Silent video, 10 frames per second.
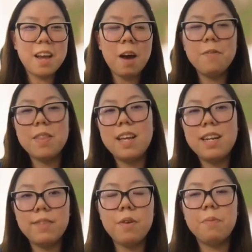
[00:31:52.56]
come for the
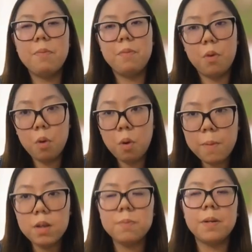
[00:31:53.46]
interview
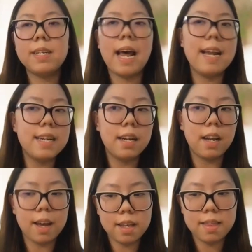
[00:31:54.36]
almost pretending
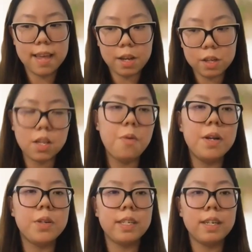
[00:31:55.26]
like they are so
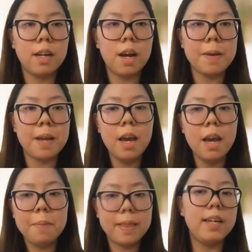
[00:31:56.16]
interested in IP,
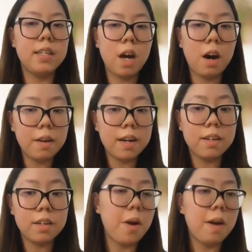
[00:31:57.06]
but then
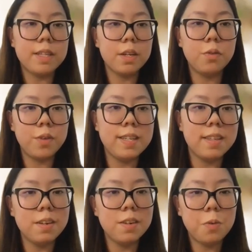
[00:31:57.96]
don't have a single
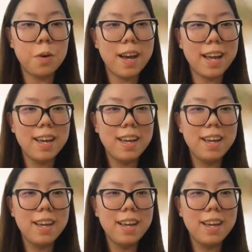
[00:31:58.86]
reason why.